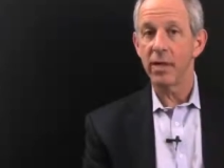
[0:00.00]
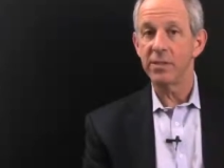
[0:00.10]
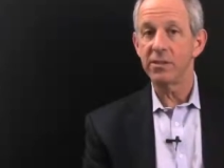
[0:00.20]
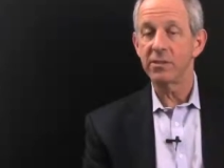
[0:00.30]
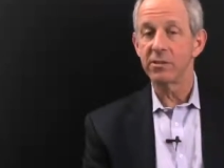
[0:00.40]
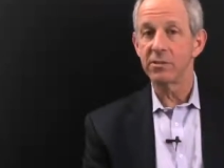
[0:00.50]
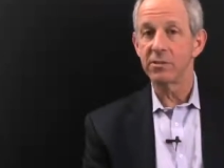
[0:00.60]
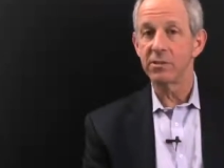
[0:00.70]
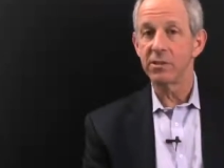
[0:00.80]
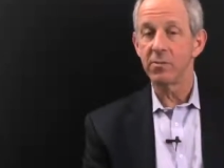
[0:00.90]
raises
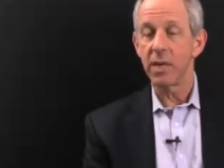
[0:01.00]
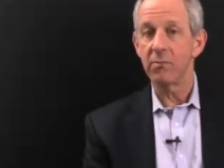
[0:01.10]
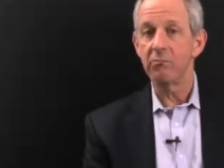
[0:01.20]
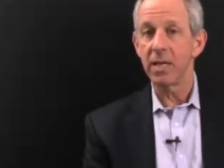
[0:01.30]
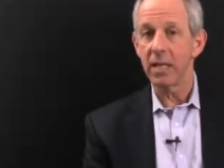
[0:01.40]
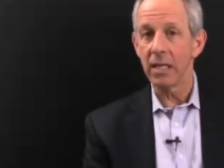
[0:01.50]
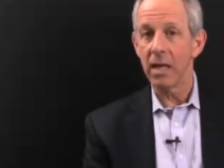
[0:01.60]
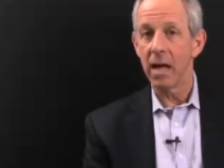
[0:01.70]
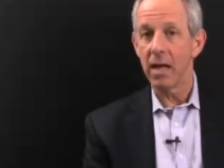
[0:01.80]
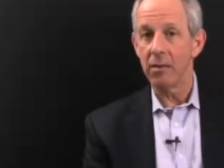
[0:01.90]
concerns about
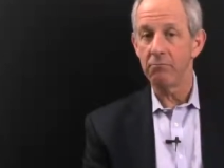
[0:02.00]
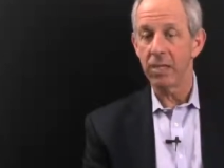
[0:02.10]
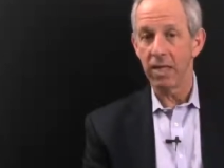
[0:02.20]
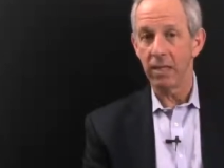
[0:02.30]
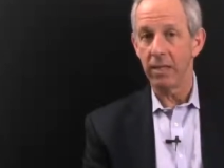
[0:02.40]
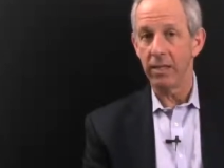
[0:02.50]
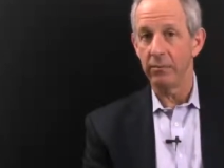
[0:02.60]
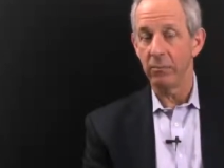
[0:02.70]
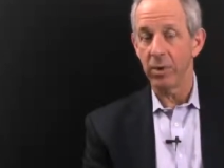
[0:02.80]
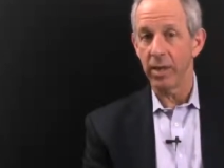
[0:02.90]
metal-on-metal
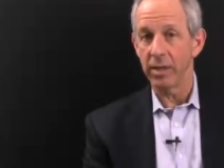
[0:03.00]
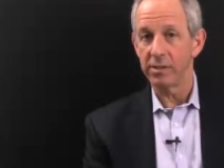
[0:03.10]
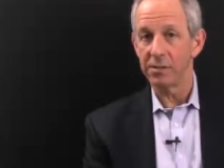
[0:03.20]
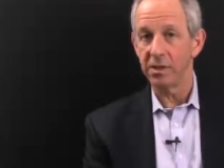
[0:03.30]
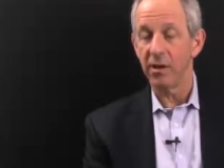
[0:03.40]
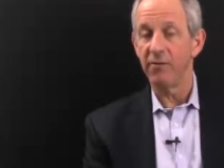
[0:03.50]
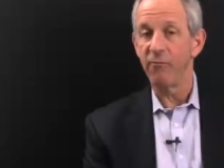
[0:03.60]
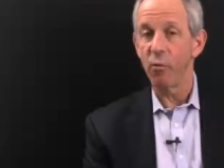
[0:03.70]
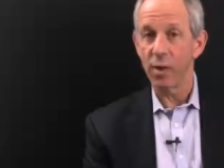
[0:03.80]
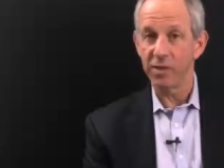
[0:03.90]
implants,
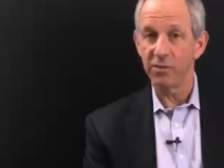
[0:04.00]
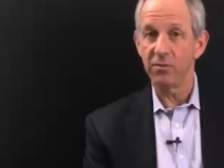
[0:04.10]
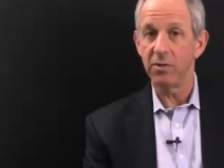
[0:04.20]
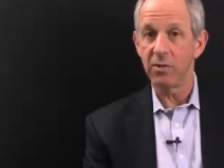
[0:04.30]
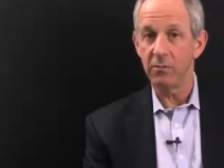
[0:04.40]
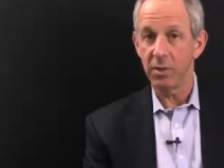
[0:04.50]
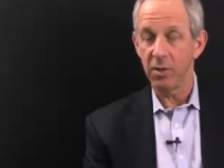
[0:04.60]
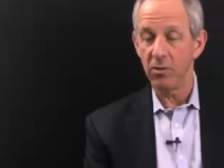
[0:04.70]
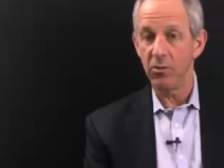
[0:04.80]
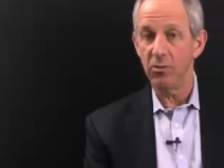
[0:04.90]
of which the
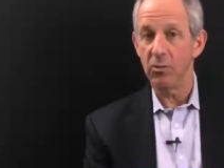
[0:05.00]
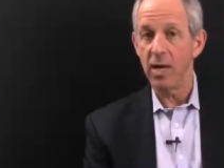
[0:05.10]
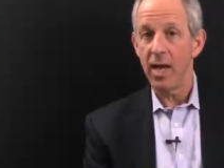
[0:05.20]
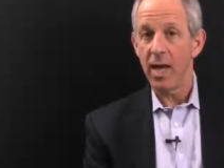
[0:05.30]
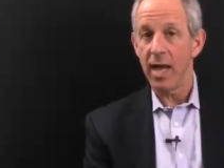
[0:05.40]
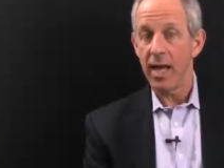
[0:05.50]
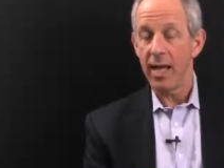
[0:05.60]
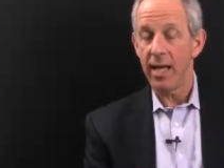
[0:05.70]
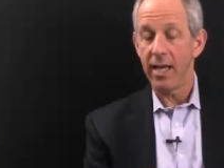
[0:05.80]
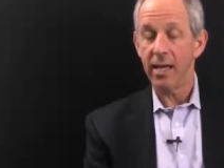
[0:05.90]
DePuy
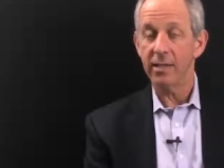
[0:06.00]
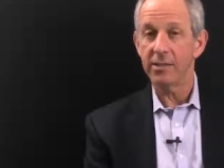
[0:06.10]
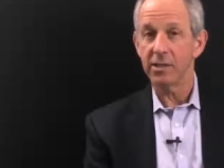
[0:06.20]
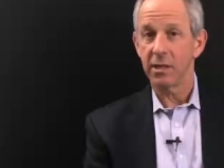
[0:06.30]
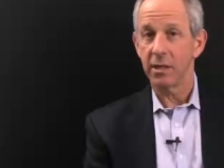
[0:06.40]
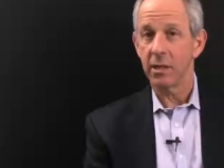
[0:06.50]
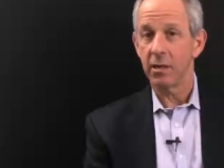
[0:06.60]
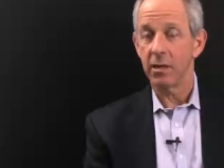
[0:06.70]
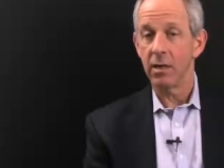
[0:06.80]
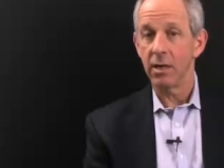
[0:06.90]

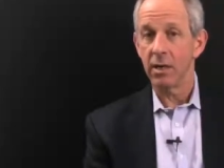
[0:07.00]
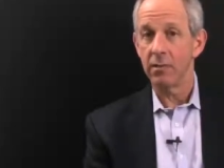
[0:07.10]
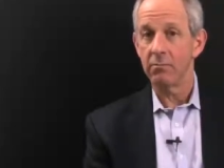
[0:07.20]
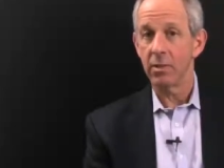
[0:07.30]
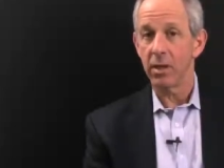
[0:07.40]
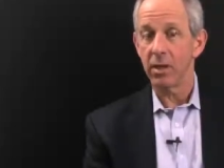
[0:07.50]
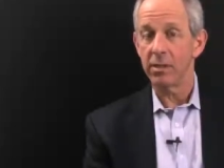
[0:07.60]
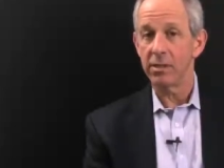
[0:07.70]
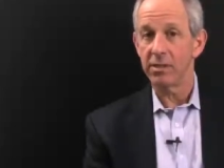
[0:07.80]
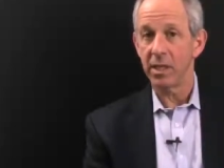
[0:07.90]
ASR
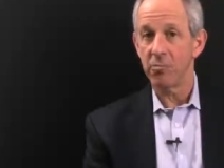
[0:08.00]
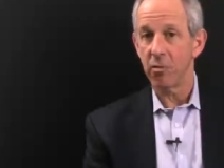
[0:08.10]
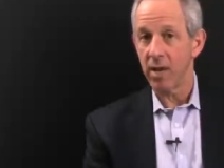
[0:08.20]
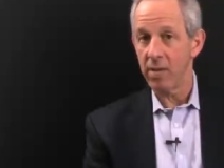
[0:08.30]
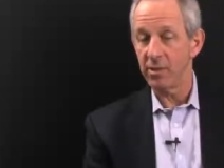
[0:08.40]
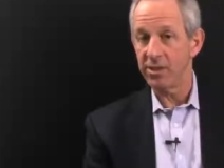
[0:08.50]
implant is a prime